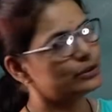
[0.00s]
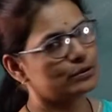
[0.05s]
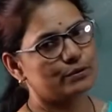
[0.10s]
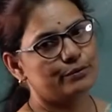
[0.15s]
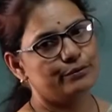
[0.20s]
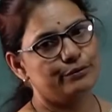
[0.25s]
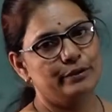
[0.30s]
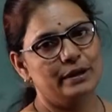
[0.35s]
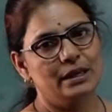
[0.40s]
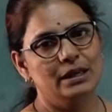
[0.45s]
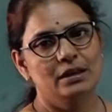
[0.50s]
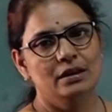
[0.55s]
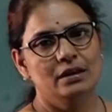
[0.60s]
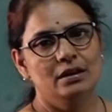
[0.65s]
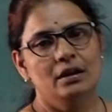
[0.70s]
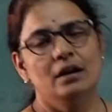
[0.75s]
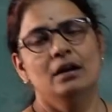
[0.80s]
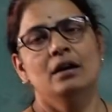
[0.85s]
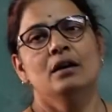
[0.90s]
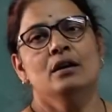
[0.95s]
of V.
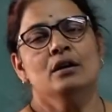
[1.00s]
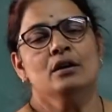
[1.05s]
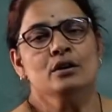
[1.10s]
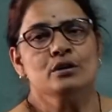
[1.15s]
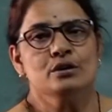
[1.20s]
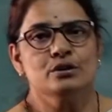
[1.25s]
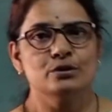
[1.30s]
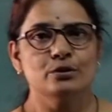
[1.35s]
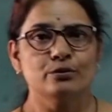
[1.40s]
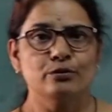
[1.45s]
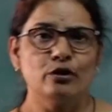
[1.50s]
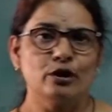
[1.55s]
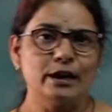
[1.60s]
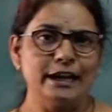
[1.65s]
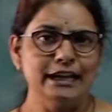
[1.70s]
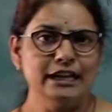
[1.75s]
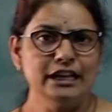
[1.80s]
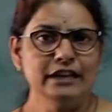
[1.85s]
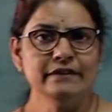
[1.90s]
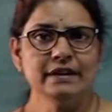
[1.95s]
So for
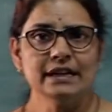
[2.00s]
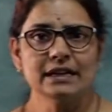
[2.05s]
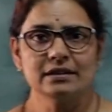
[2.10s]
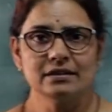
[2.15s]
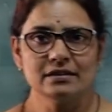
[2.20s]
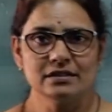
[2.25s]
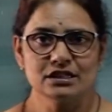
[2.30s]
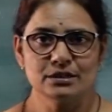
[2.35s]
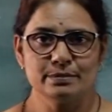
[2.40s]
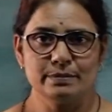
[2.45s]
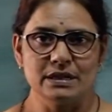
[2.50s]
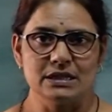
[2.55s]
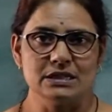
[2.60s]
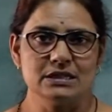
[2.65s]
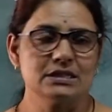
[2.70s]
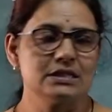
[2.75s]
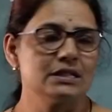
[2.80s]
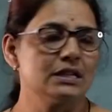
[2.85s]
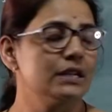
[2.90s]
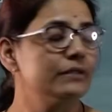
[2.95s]
any vector
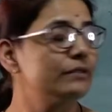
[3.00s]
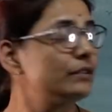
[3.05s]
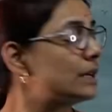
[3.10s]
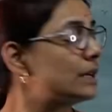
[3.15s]
space, if we